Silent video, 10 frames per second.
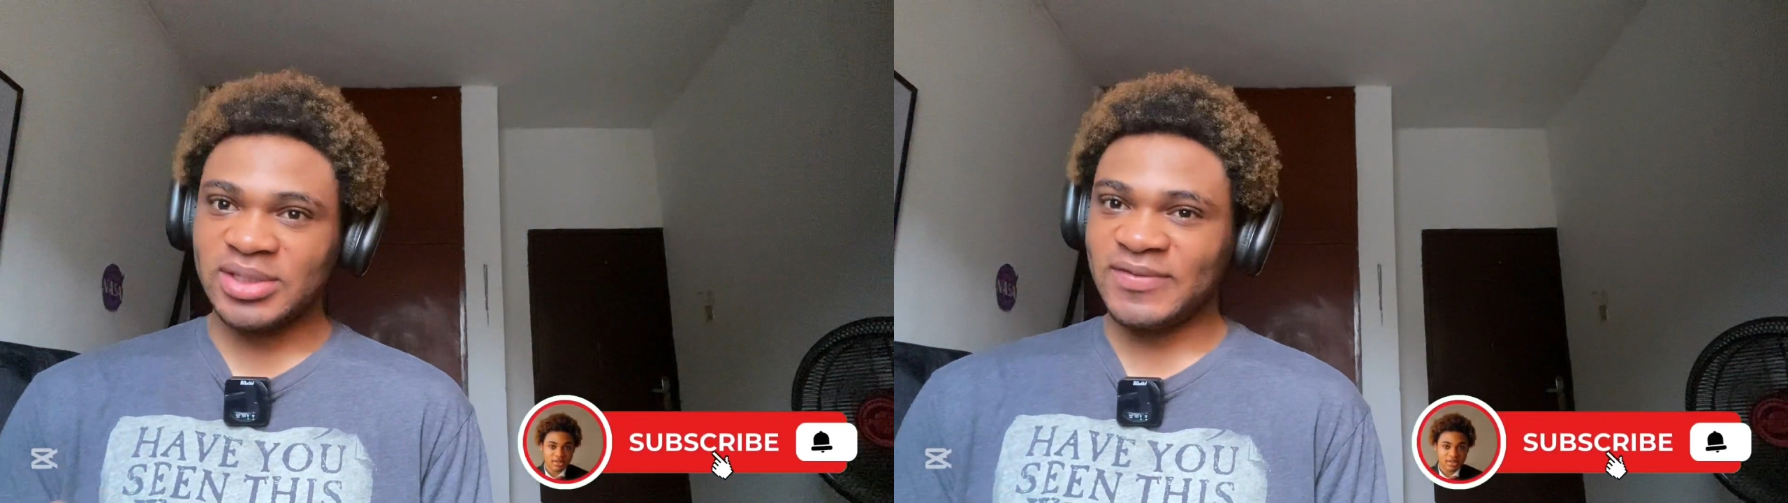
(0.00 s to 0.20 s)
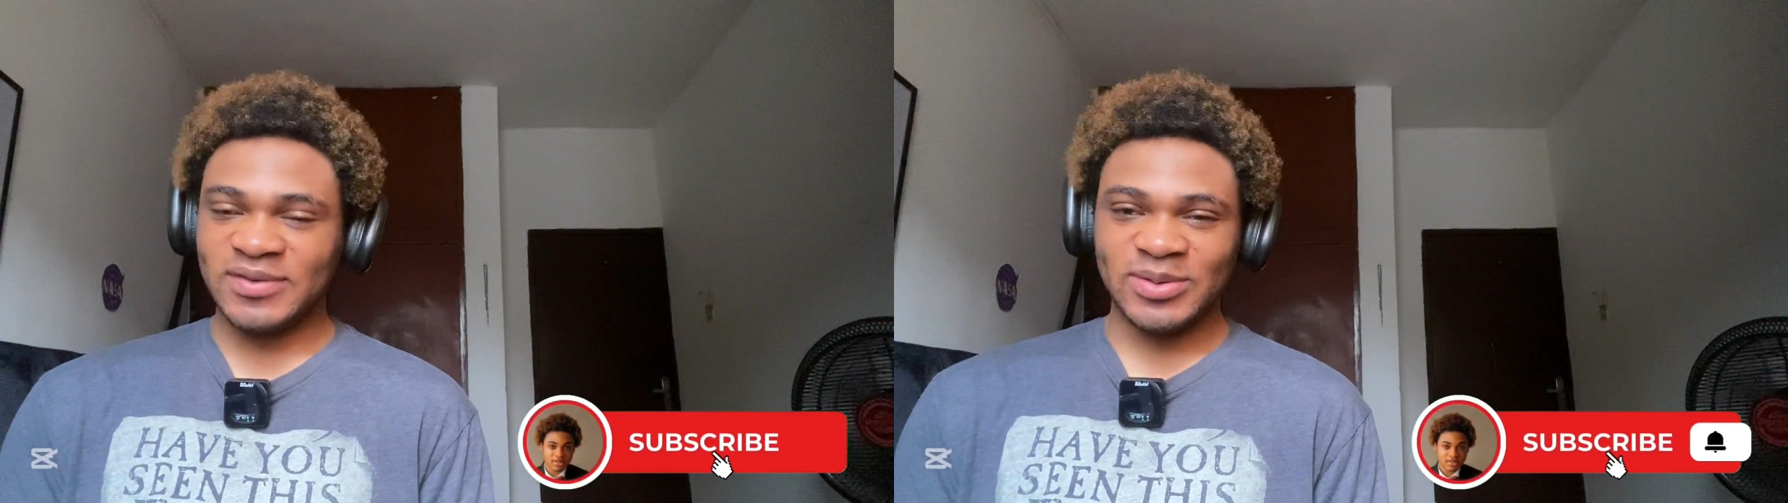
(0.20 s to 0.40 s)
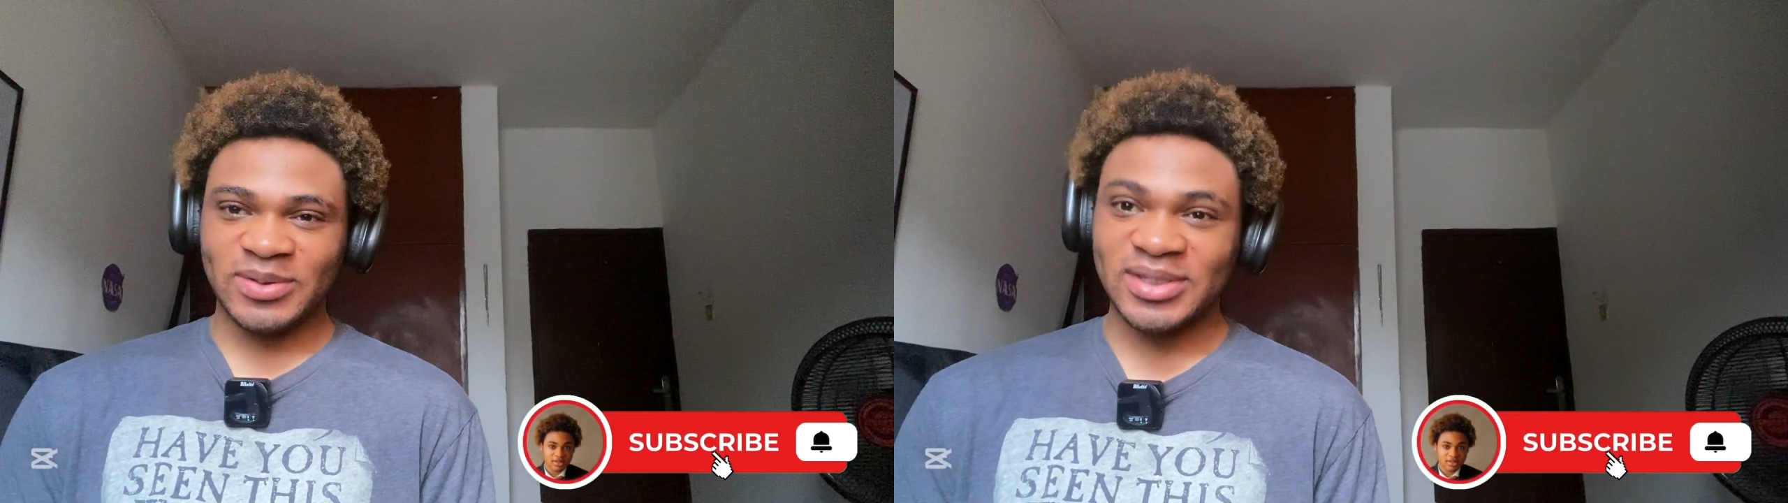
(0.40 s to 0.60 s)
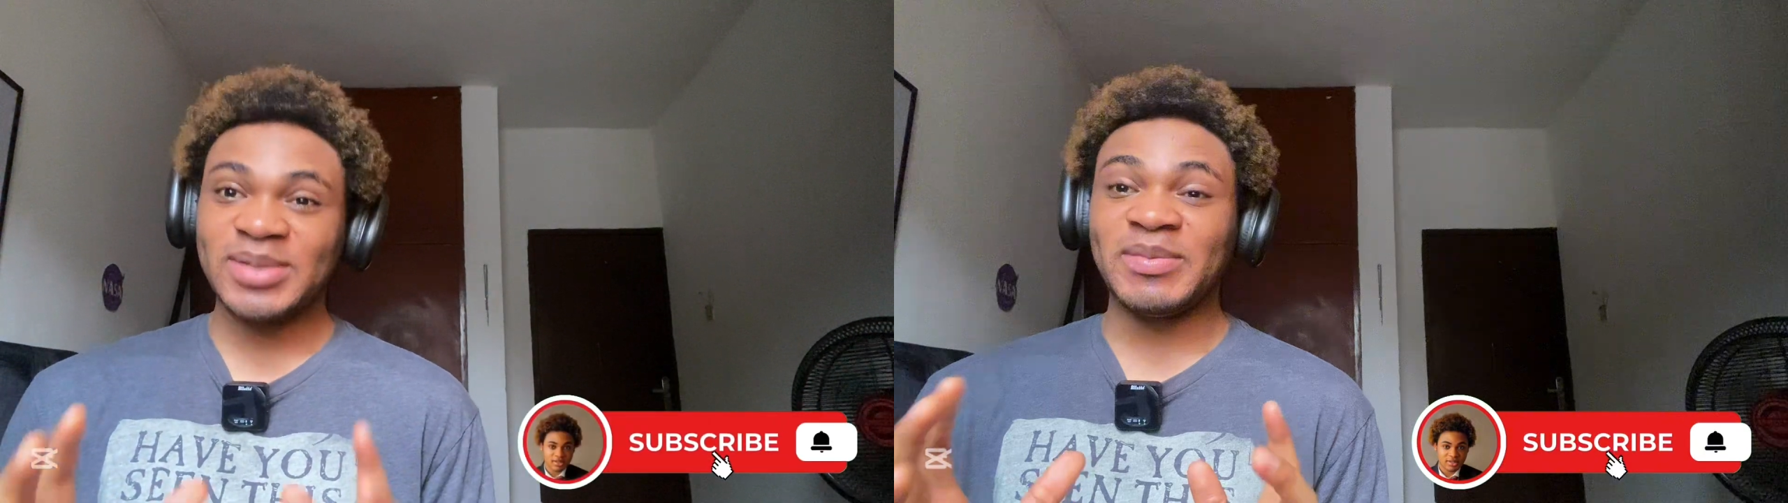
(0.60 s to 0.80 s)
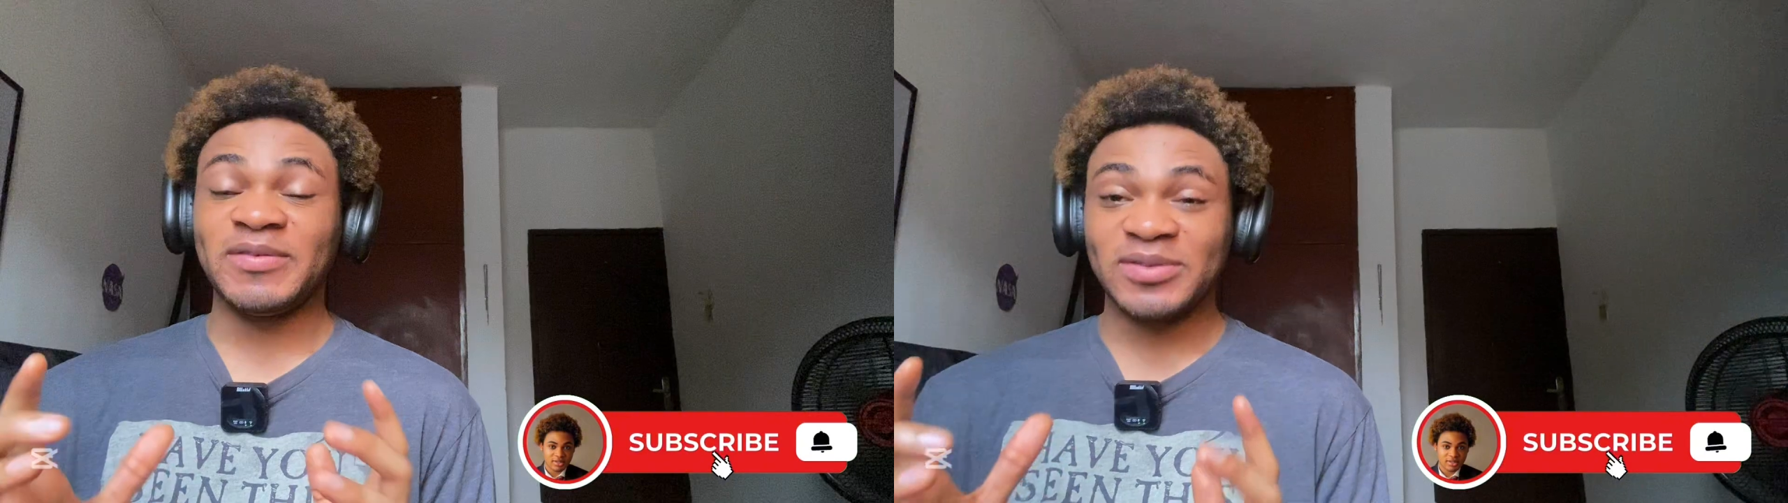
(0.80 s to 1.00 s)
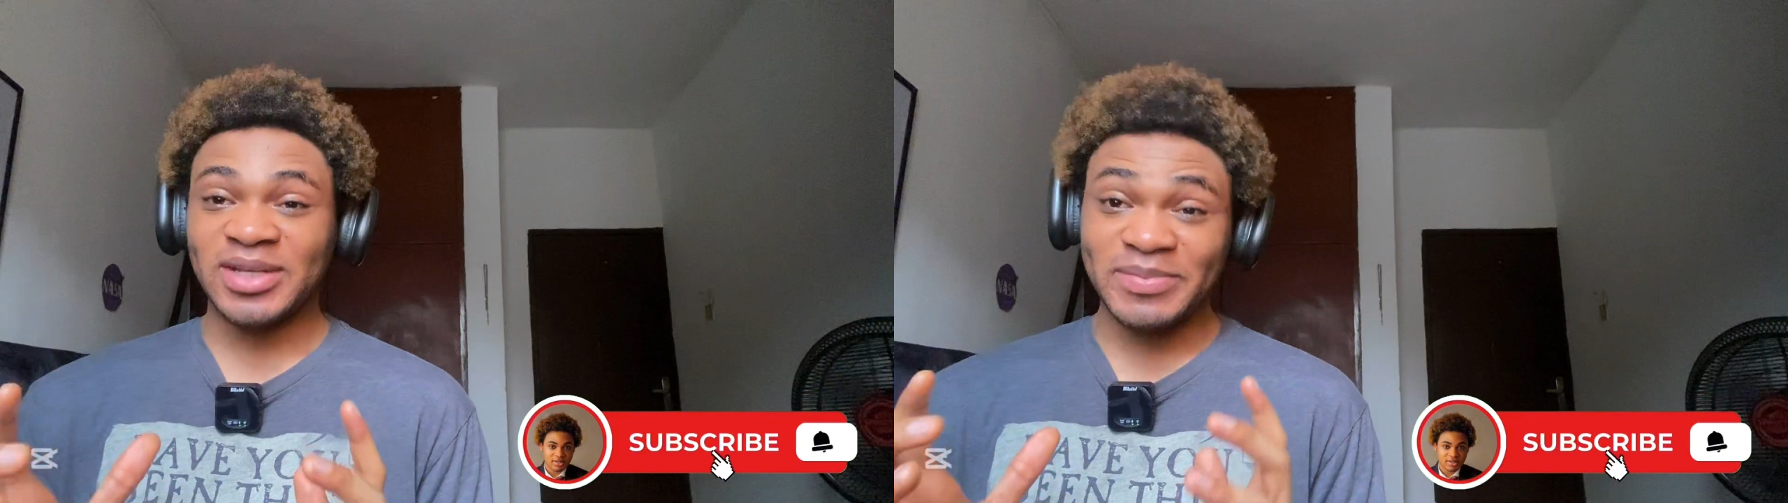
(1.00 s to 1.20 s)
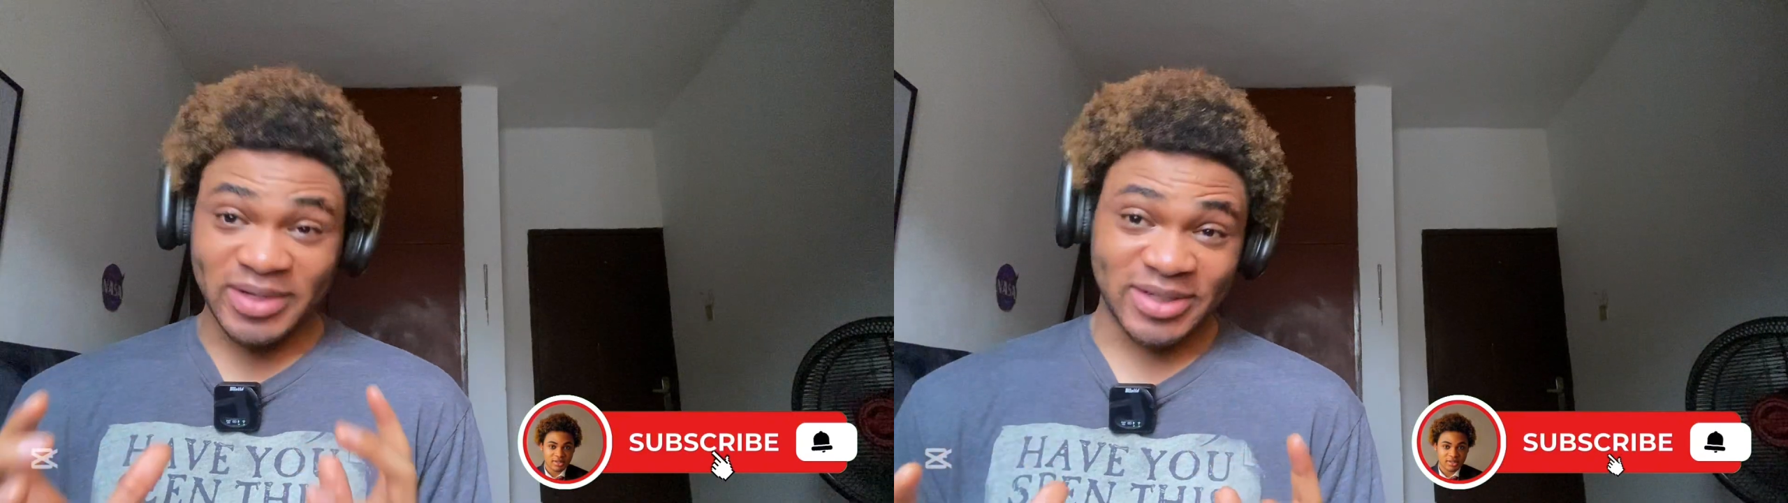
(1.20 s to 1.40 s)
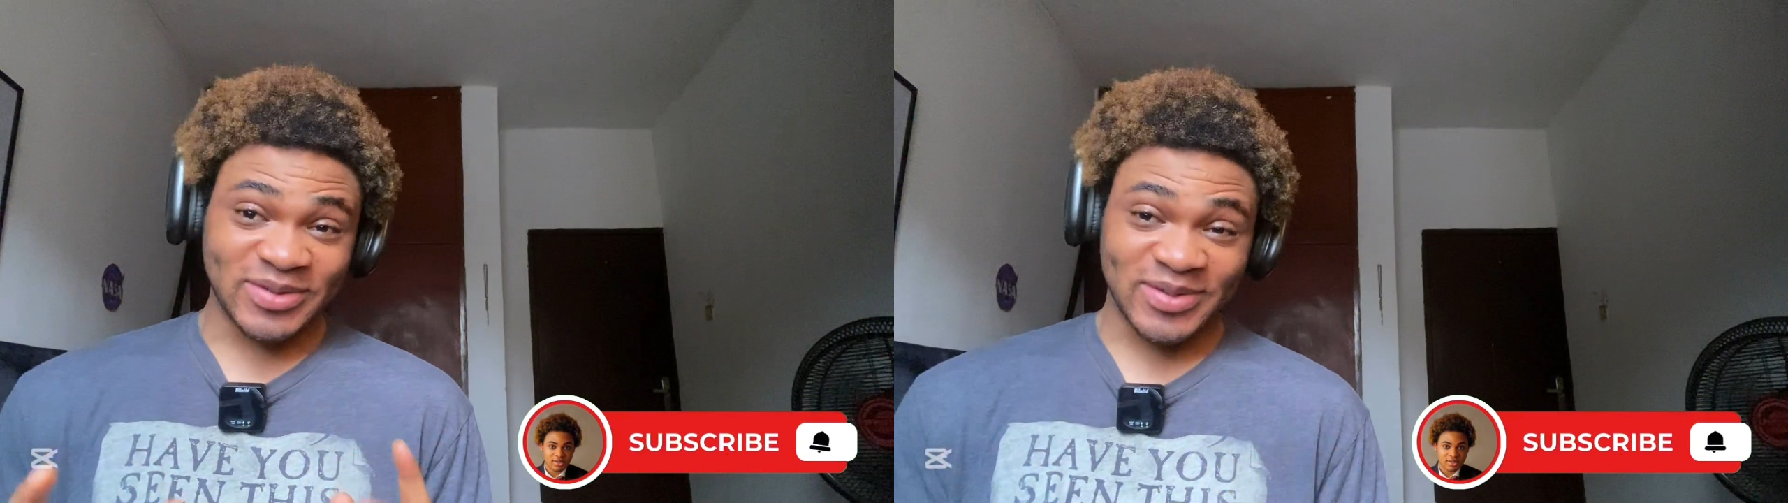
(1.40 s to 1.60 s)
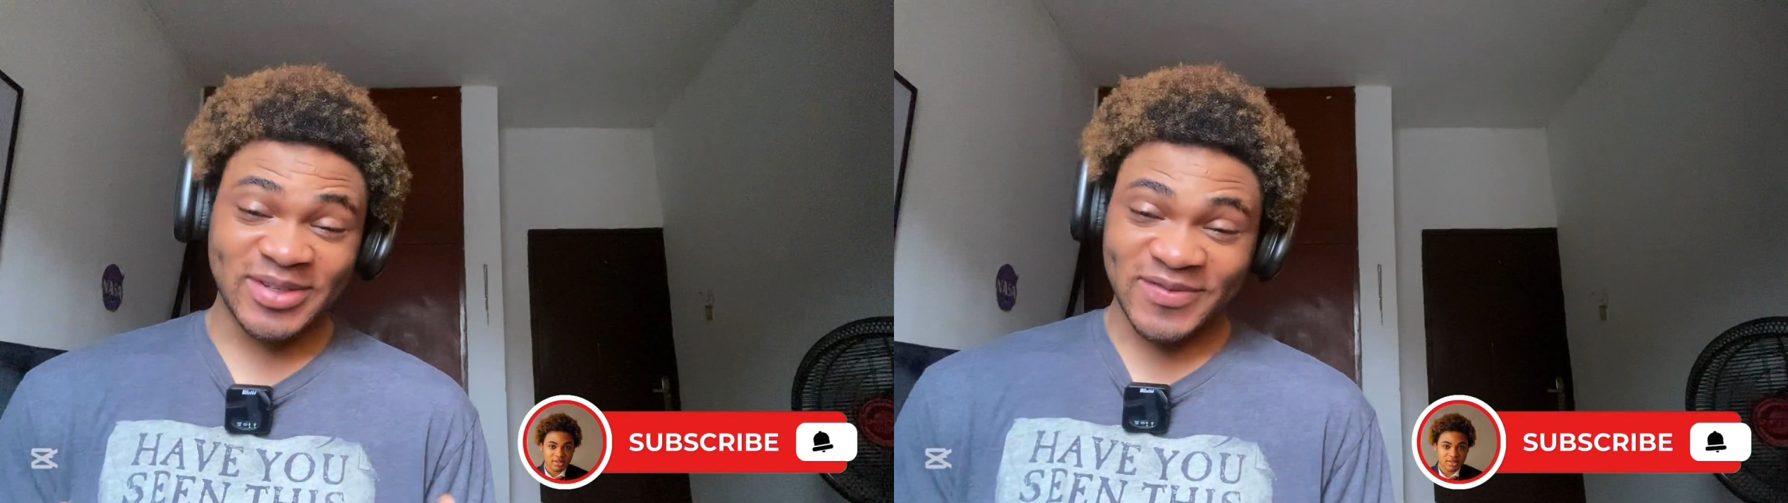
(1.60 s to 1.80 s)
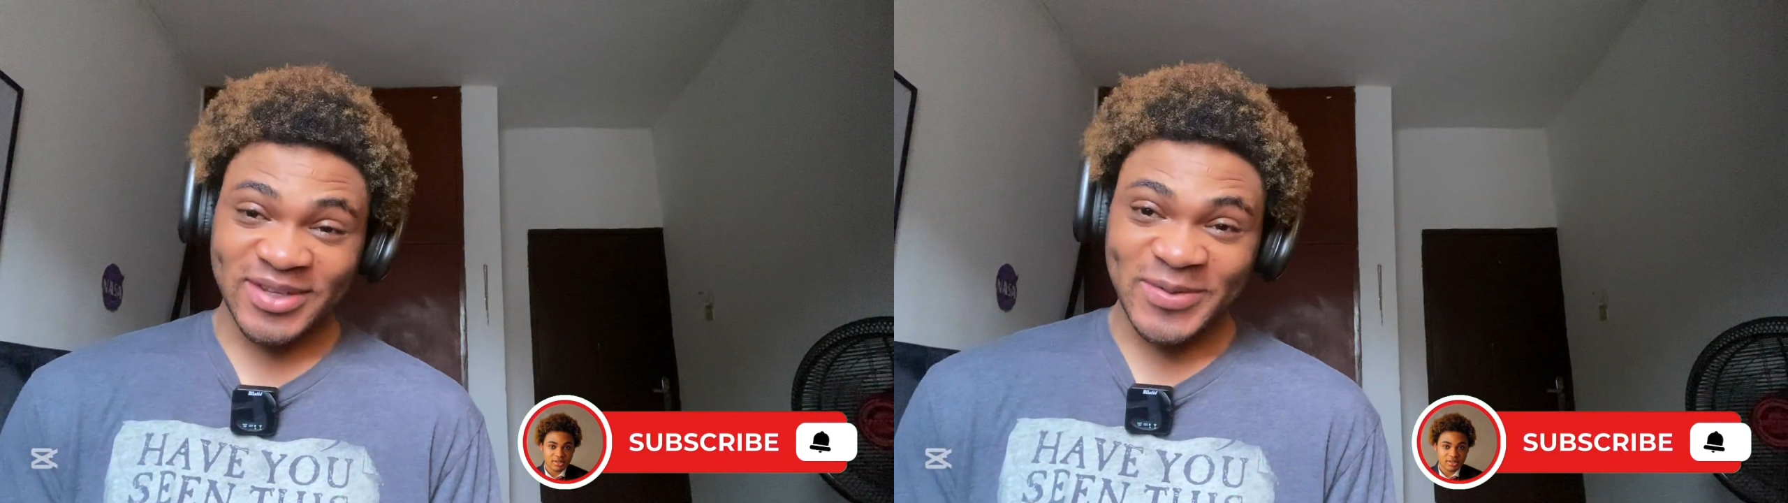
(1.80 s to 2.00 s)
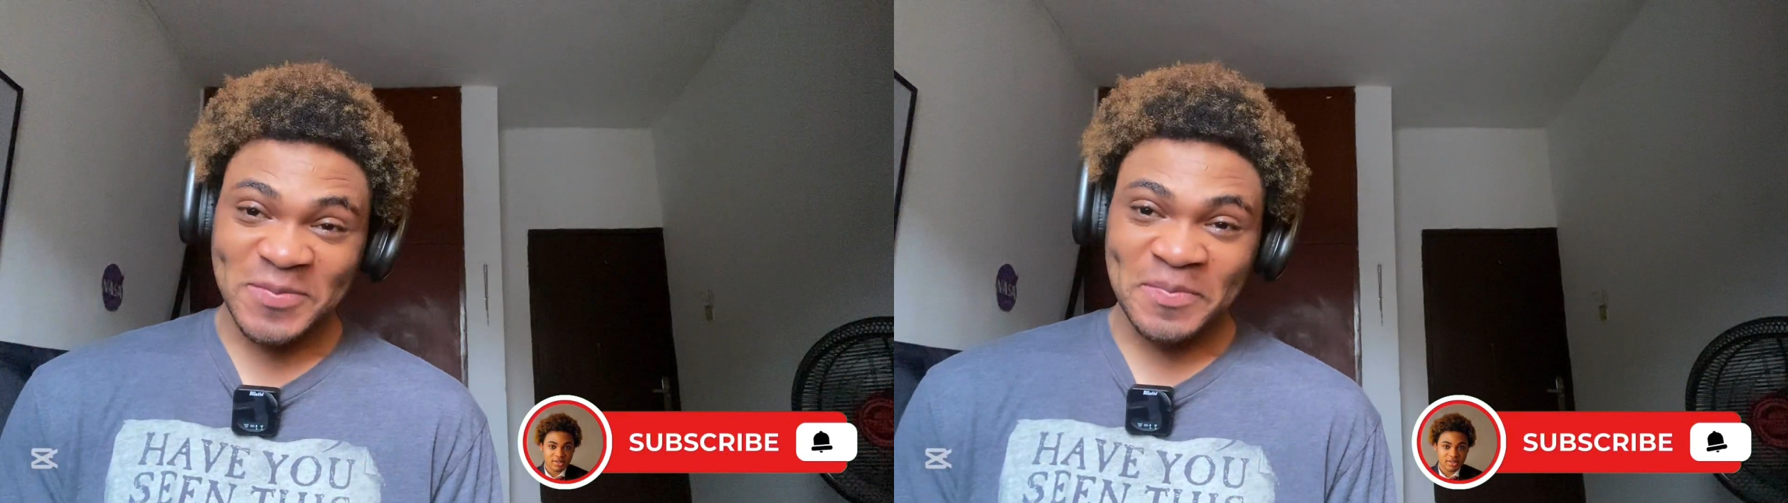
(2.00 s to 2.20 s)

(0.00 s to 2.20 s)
this video because this is my first time reacting to this video,